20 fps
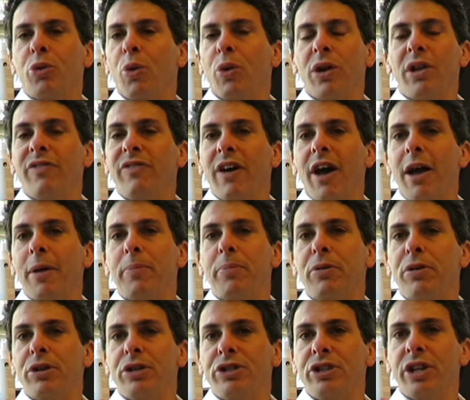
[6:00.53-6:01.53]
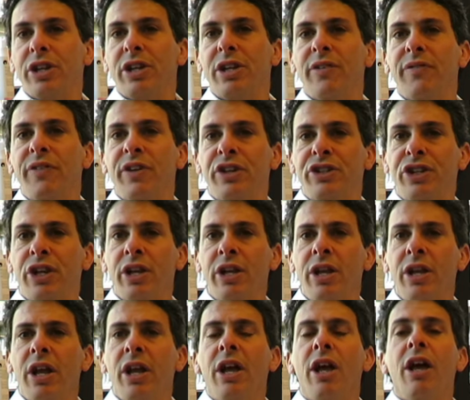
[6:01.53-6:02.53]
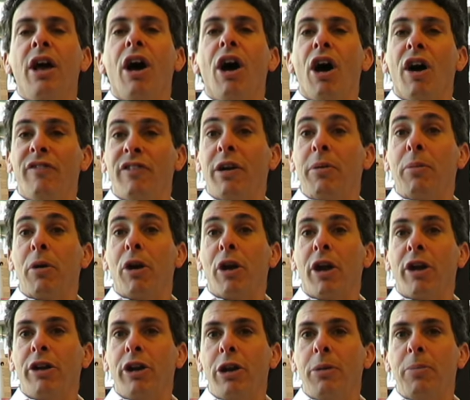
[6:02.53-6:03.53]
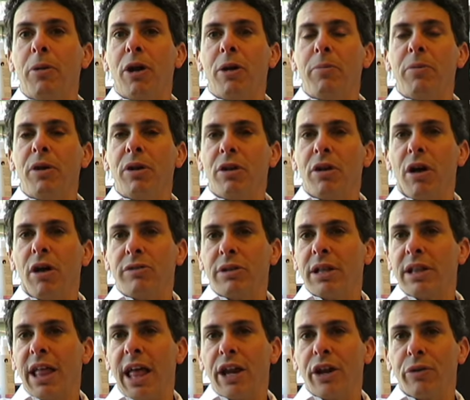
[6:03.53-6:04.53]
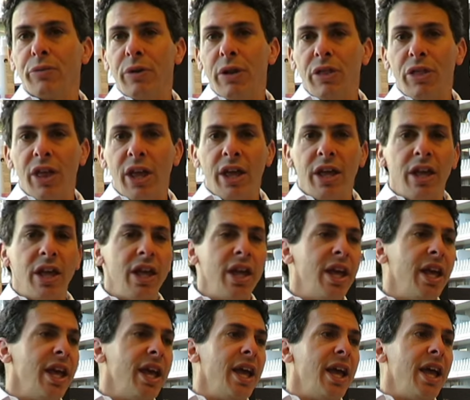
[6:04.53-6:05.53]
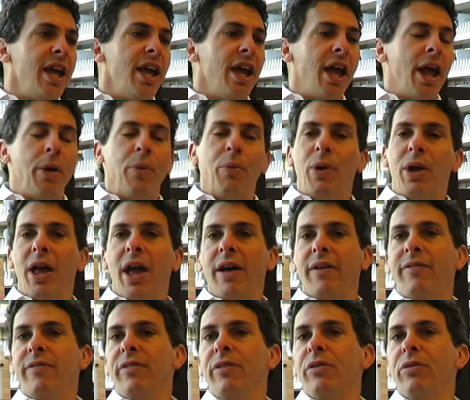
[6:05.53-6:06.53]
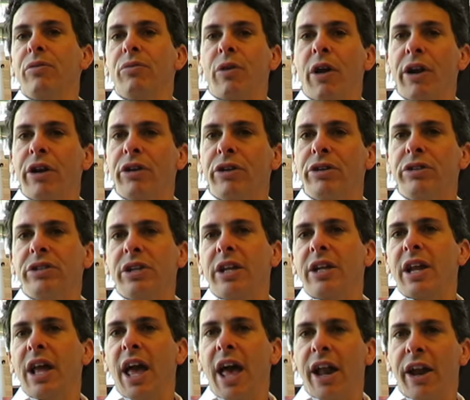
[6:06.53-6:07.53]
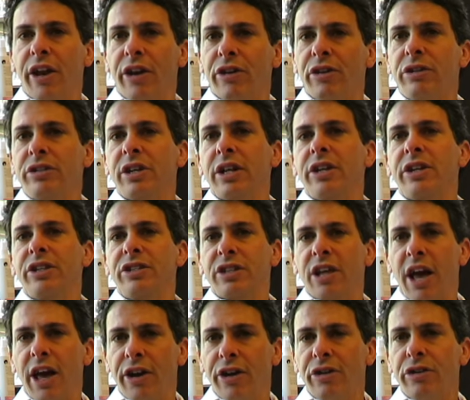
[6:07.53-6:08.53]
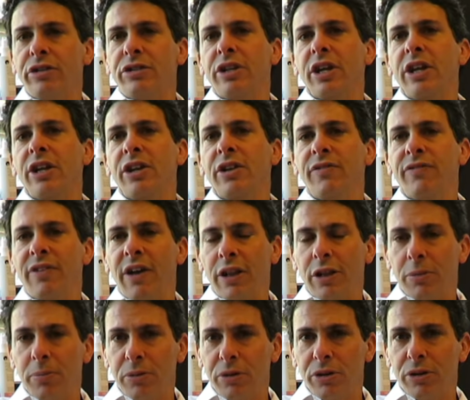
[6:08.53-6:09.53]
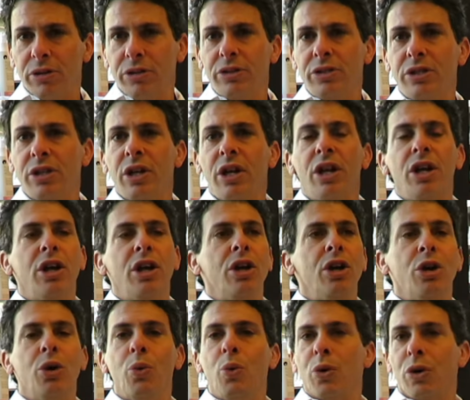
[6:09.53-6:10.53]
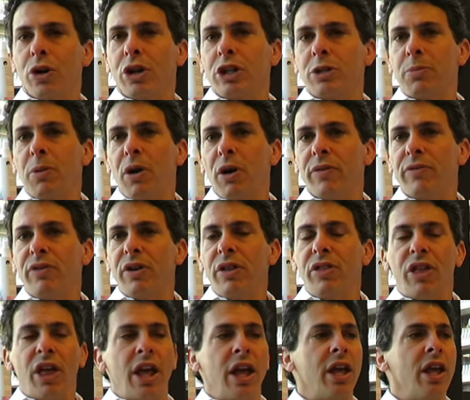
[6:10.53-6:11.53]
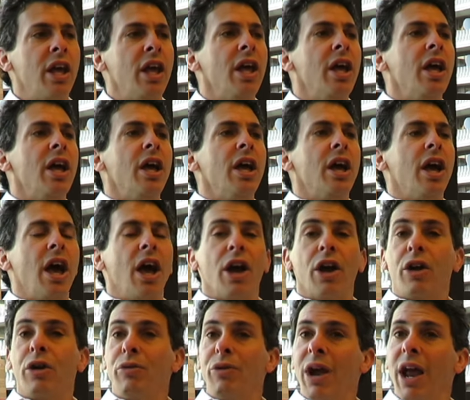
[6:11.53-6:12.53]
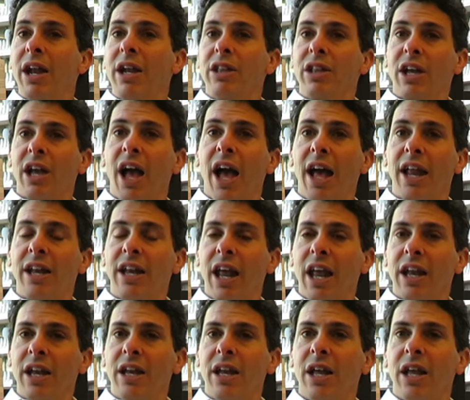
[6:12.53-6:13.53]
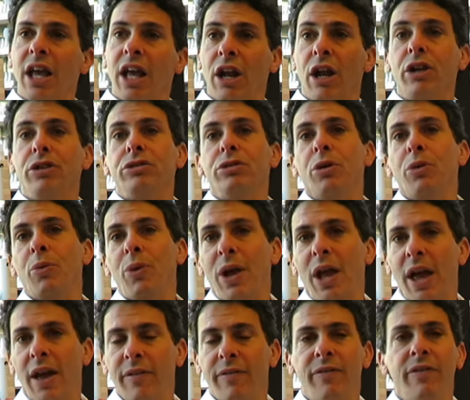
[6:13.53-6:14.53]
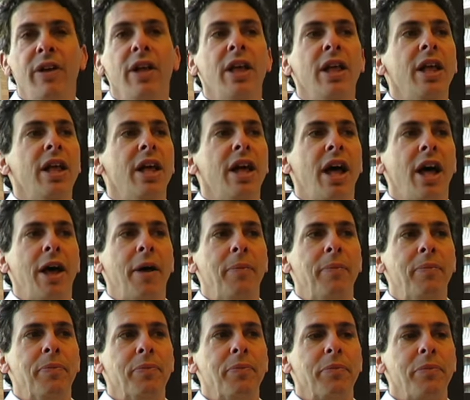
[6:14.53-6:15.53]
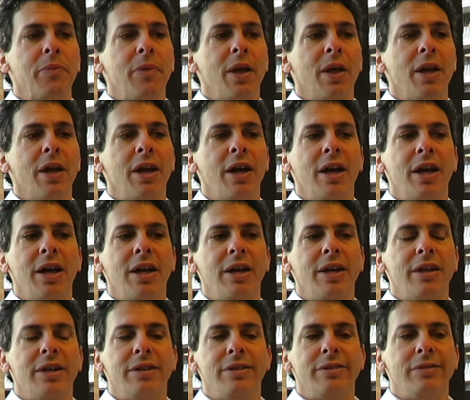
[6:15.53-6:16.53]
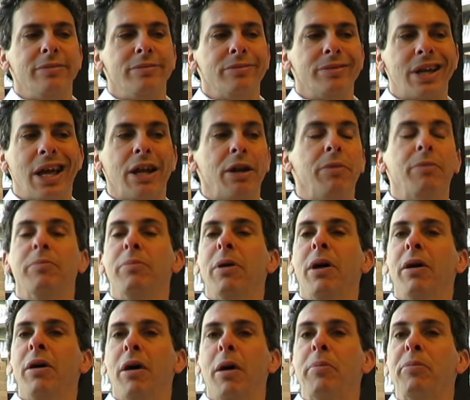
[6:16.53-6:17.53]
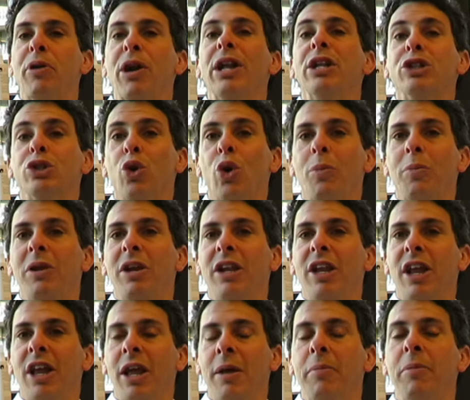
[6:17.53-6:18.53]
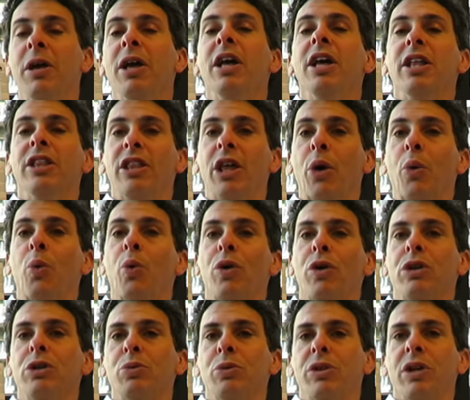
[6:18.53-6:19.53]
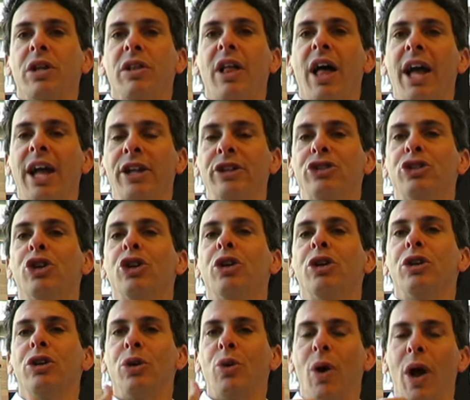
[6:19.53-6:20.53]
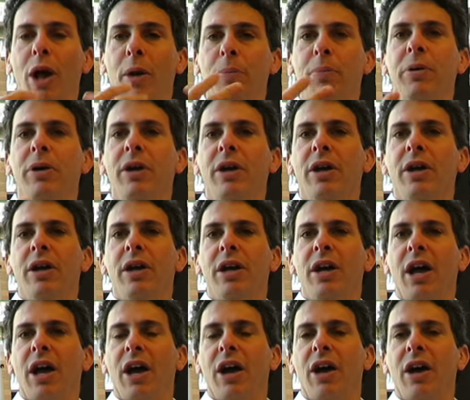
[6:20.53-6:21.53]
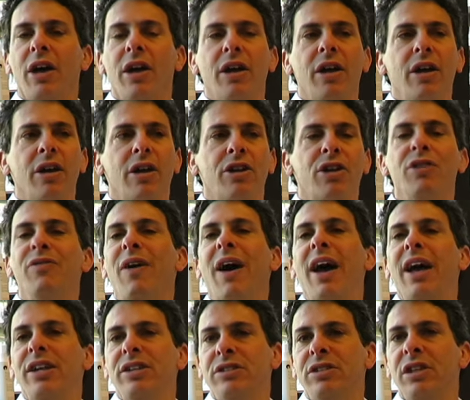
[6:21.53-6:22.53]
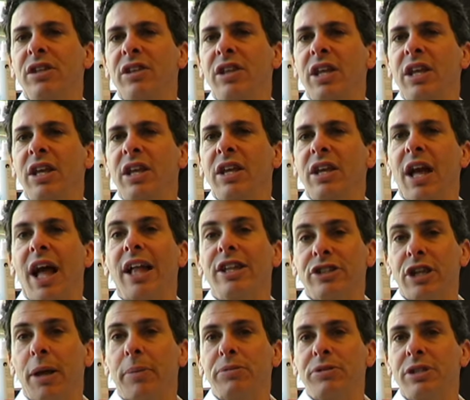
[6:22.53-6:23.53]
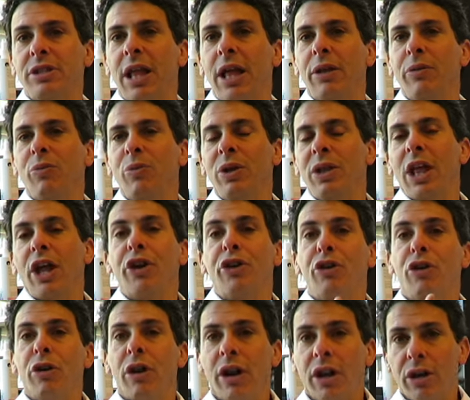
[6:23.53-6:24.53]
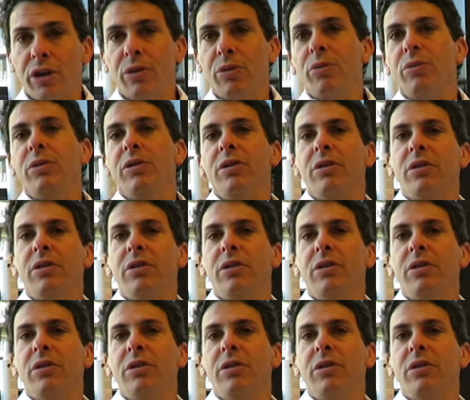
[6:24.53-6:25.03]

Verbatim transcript: 25 person division of our marketing department called Atlantic Rethink, and we have writers and editors and designers and developers who work as part of Rethink, uh, creating the content, and also we have um, uh, kind of a, brainstorming team that works with the clients to, to help uh, devise the concepts that we then turn into